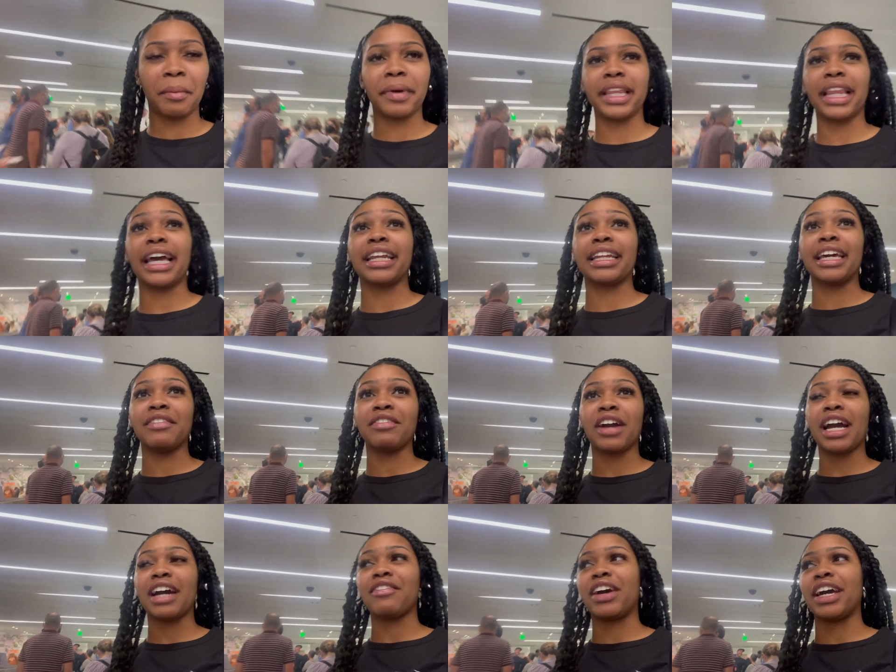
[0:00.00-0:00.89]
be like, never
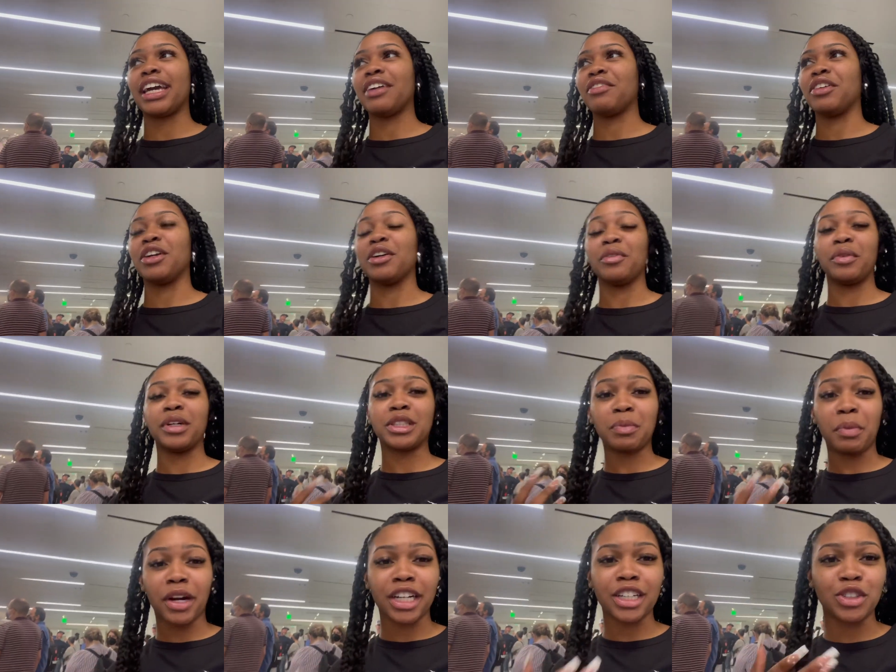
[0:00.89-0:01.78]
have I ever. Which
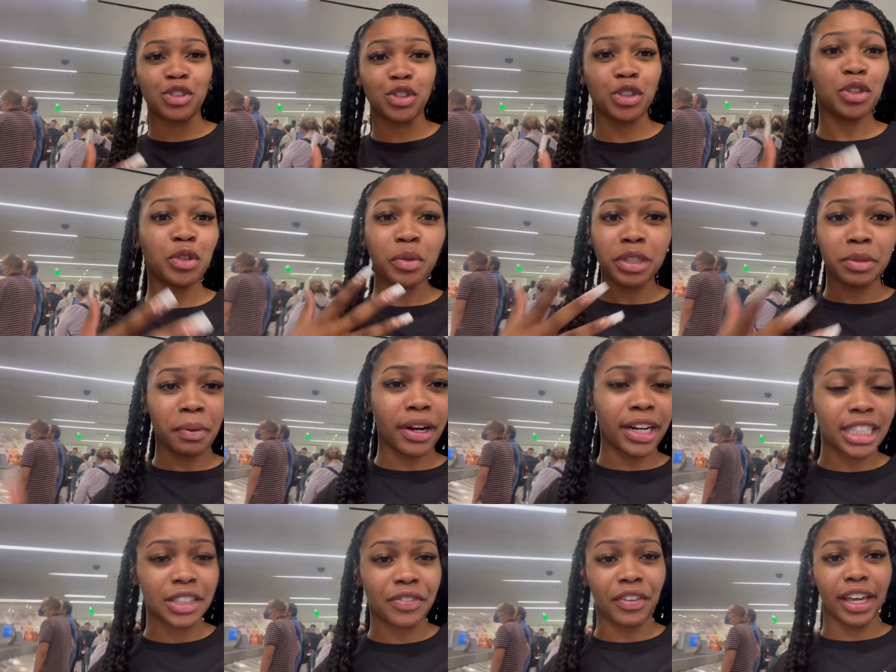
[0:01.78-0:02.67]
part is true? Which
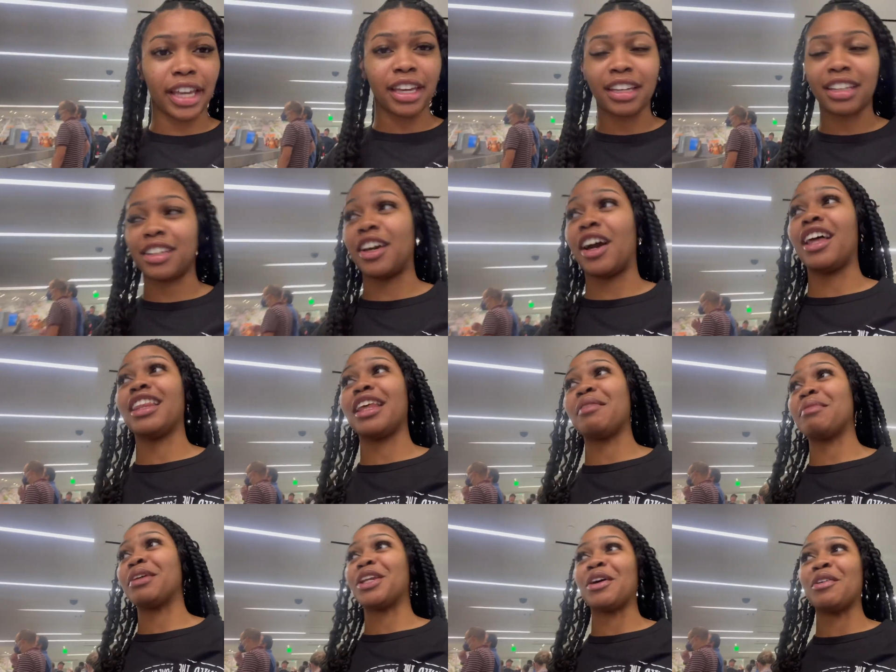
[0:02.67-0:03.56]
part is fake? Y'all
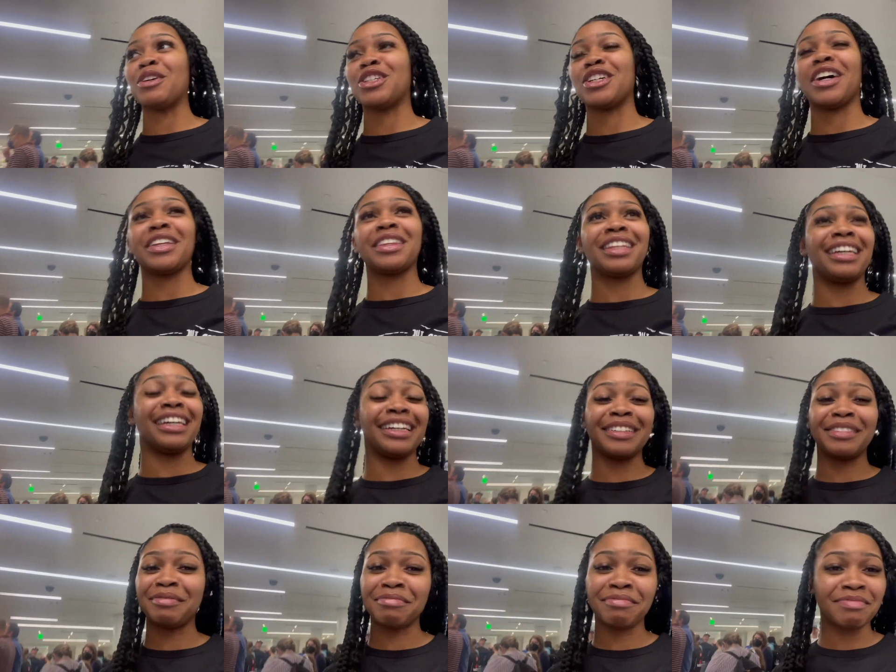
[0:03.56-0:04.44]
let me know what y'all
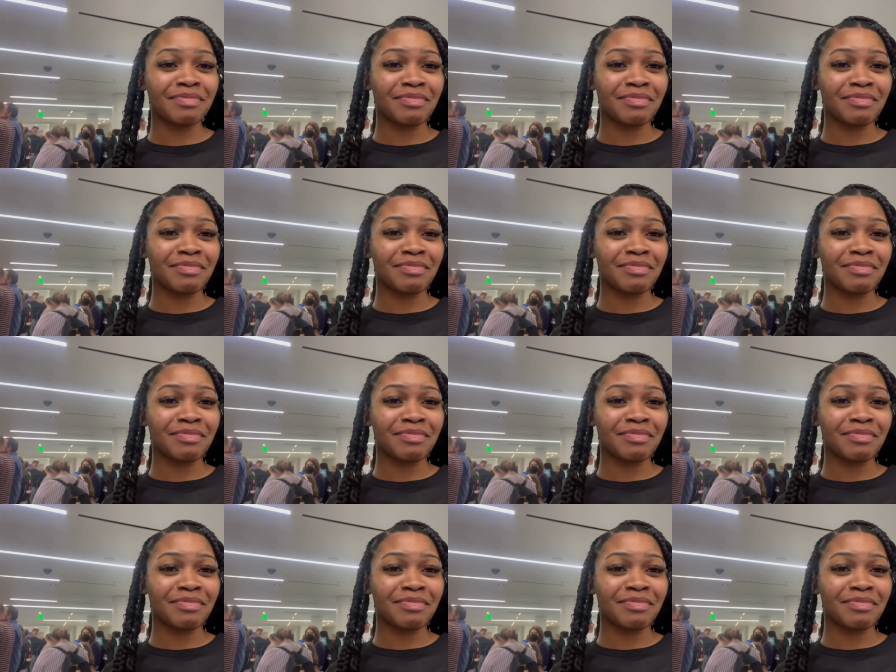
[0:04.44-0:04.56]
think.